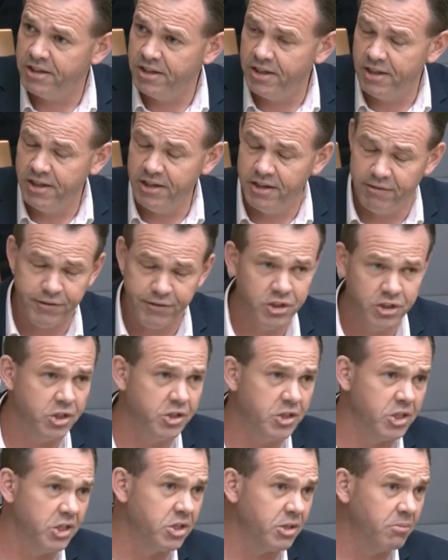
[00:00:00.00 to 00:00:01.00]
an efficient
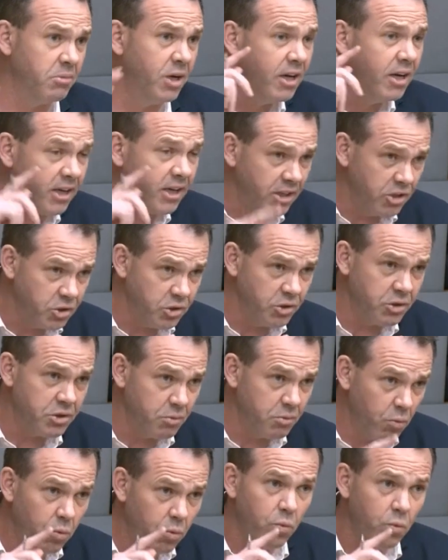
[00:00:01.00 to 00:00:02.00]
system. Can I just
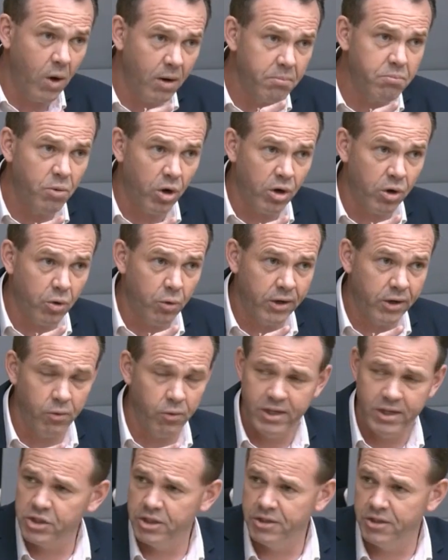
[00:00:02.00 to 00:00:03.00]
one more quick
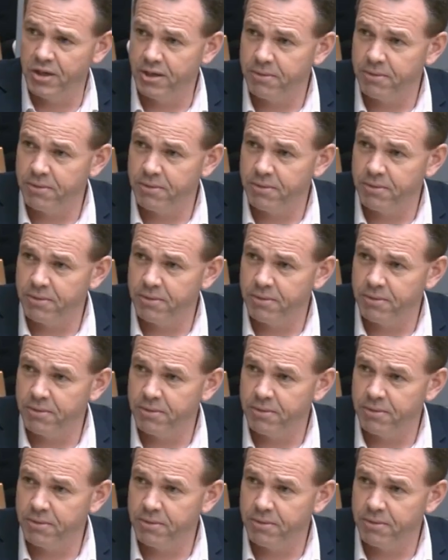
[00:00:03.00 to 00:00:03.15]
briefly, question there?